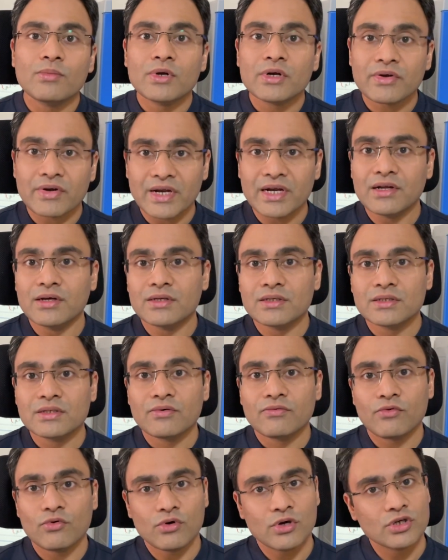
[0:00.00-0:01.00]
traders
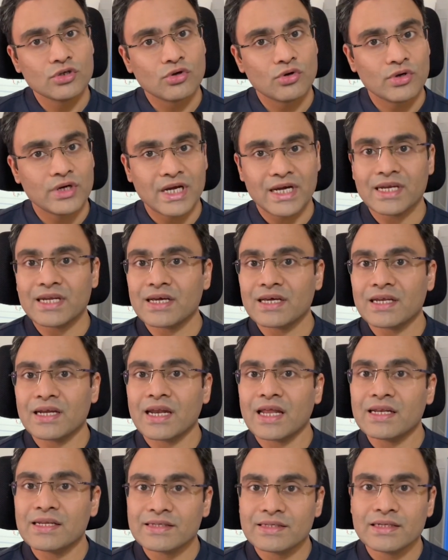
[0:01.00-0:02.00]
focus on technical
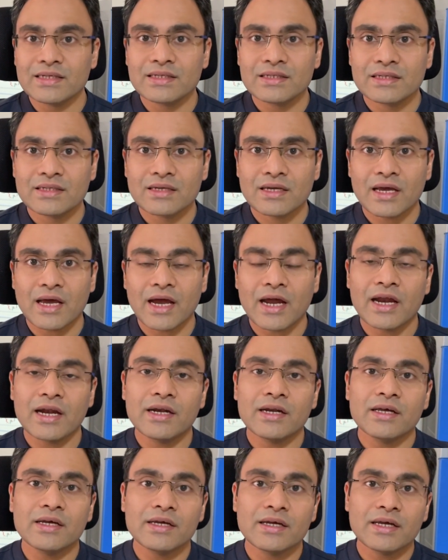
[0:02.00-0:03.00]
analysis
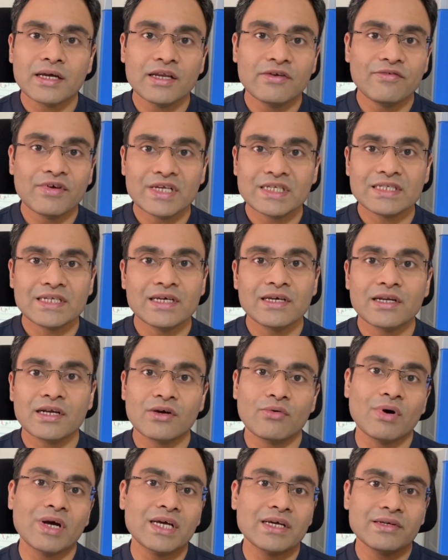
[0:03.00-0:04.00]
and investing
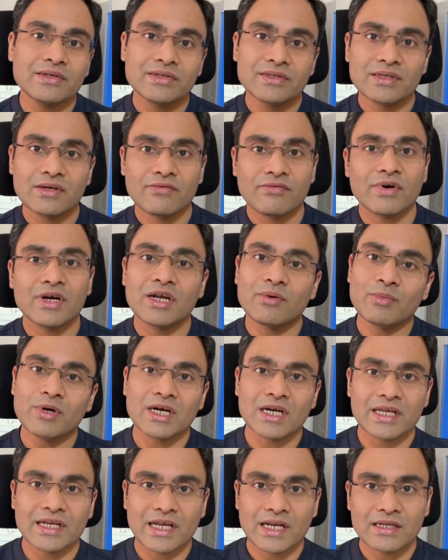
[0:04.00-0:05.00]
requires
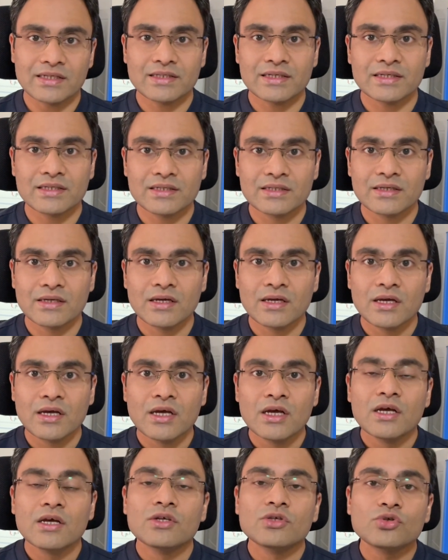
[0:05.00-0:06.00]
fundamental analysis.
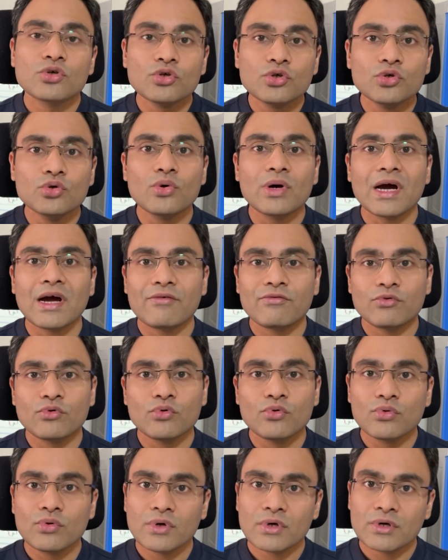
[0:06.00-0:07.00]
So you have
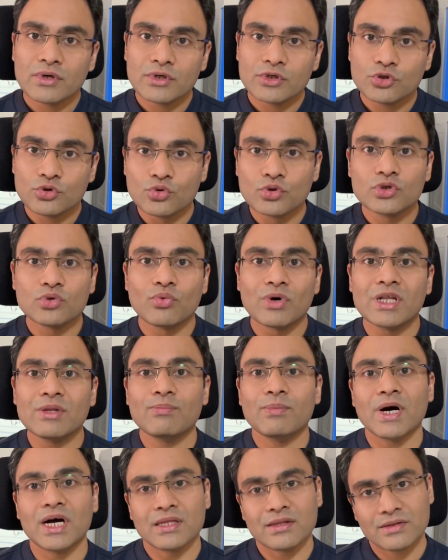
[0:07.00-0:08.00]
to choose one
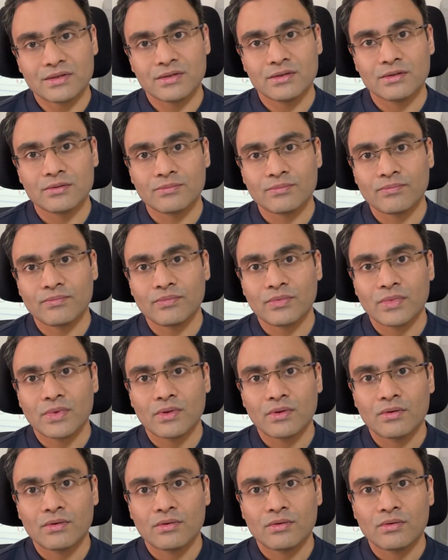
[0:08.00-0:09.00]
path.
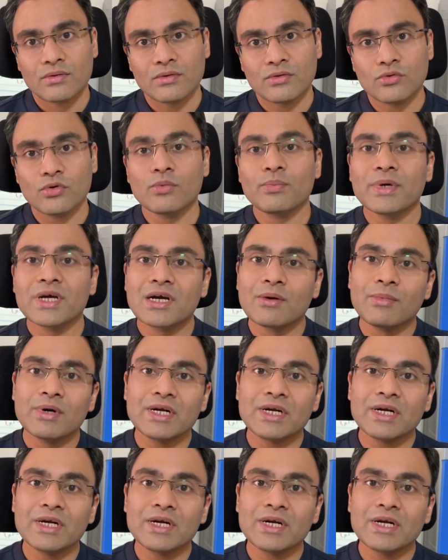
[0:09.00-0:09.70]
Don't become a